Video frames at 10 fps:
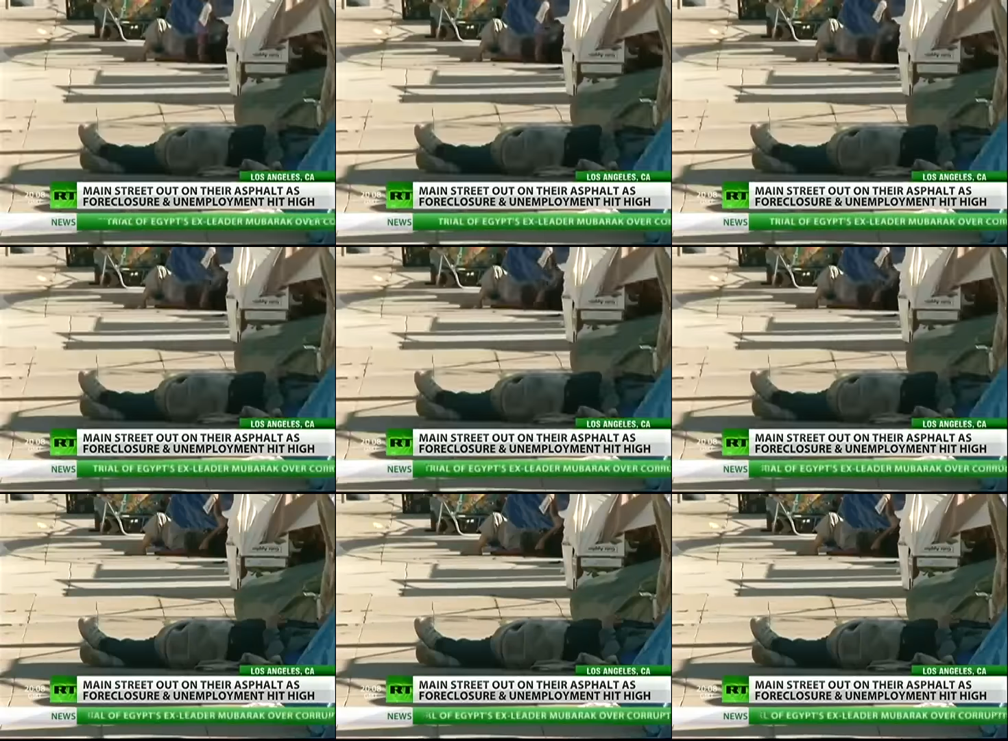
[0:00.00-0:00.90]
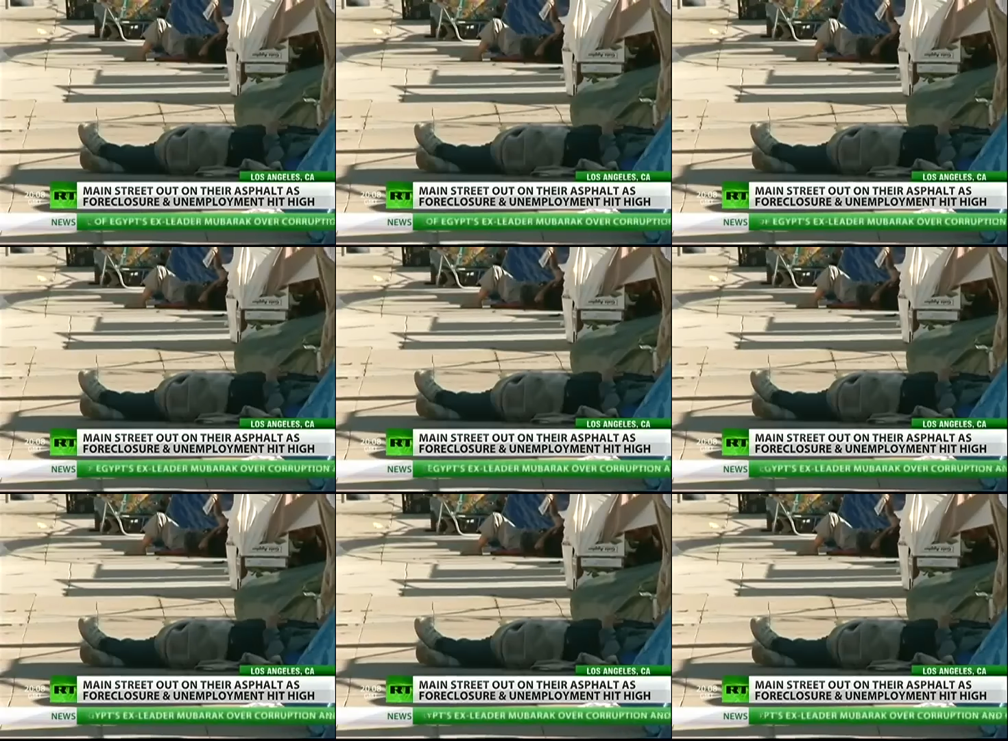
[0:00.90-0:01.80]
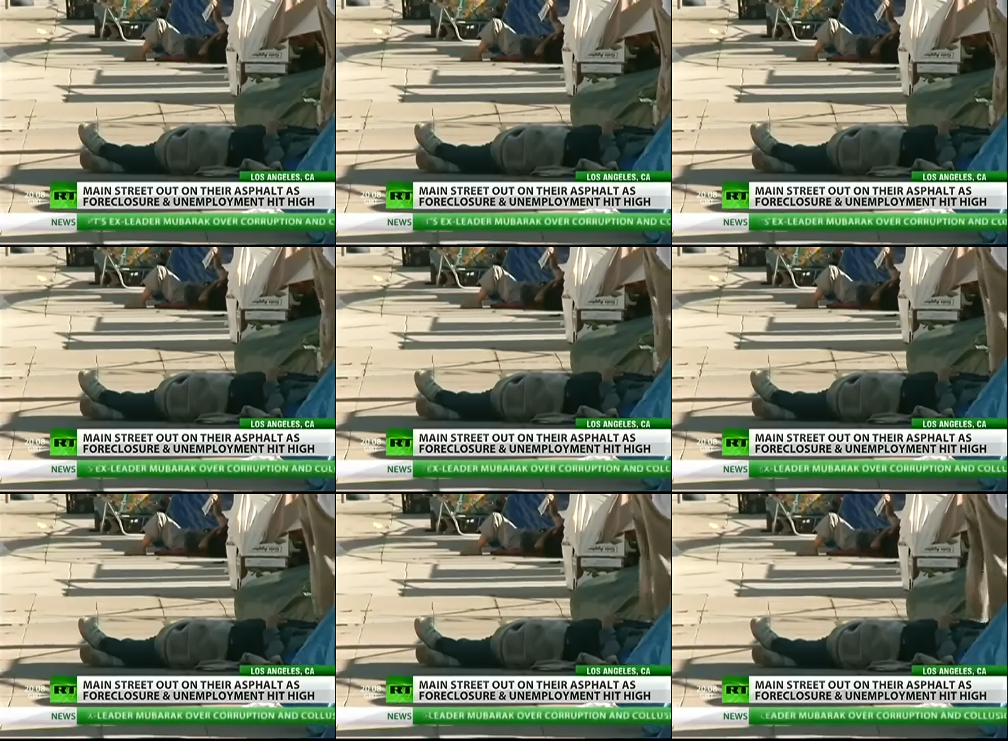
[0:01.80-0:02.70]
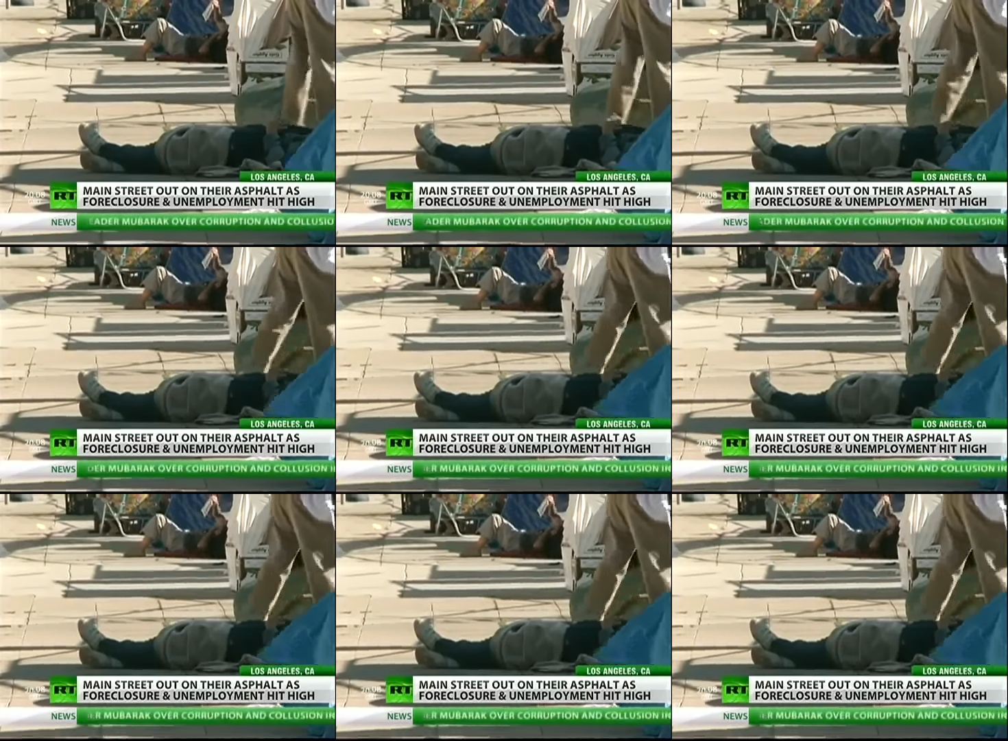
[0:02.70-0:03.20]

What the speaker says: Nobody's mouth can be seen.